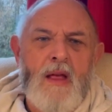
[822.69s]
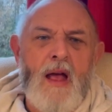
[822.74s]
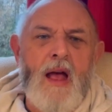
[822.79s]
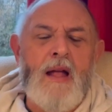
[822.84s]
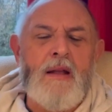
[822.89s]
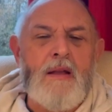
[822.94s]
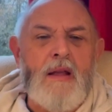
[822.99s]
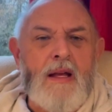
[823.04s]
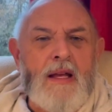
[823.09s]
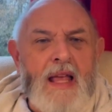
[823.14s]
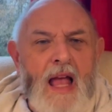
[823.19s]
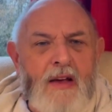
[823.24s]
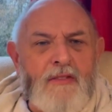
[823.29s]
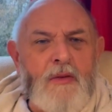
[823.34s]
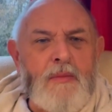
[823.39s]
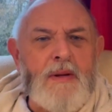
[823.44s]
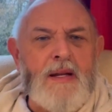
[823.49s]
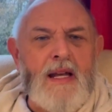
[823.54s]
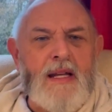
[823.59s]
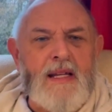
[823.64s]
And the
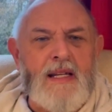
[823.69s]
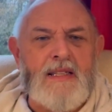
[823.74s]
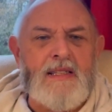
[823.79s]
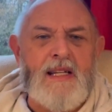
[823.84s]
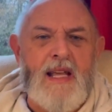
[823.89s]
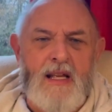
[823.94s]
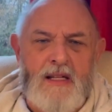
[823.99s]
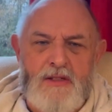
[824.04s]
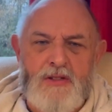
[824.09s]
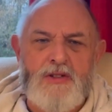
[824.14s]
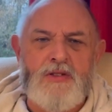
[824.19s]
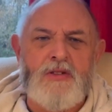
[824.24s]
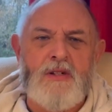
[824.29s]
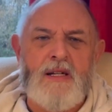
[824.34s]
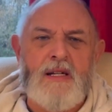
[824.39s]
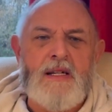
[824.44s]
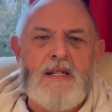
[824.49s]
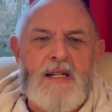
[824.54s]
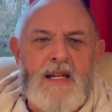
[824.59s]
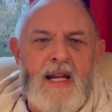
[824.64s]
government in this
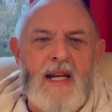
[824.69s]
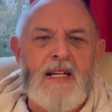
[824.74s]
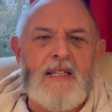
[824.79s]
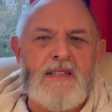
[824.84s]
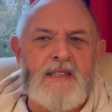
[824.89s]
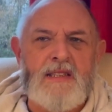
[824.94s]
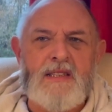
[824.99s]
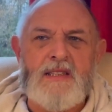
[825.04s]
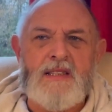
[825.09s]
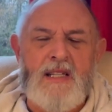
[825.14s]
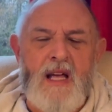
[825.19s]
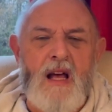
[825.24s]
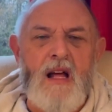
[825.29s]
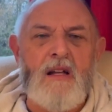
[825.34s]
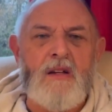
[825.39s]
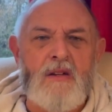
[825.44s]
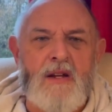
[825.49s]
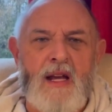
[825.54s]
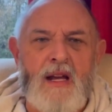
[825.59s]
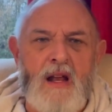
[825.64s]
country needs to
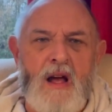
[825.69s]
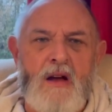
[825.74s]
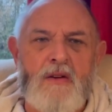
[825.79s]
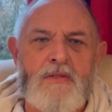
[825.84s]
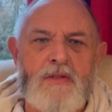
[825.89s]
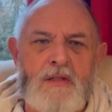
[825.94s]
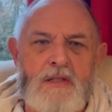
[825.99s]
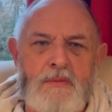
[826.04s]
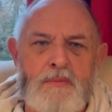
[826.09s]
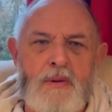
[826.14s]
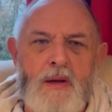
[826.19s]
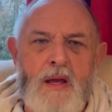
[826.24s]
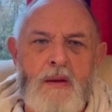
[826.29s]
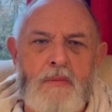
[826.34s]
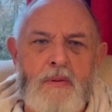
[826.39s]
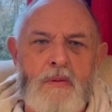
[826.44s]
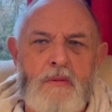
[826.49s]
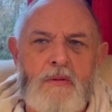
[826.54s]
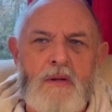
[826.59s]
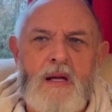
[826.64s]
start looking after its
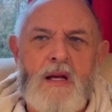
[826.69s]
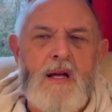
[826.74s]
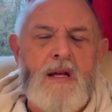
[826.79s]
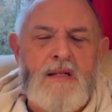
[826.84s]
people.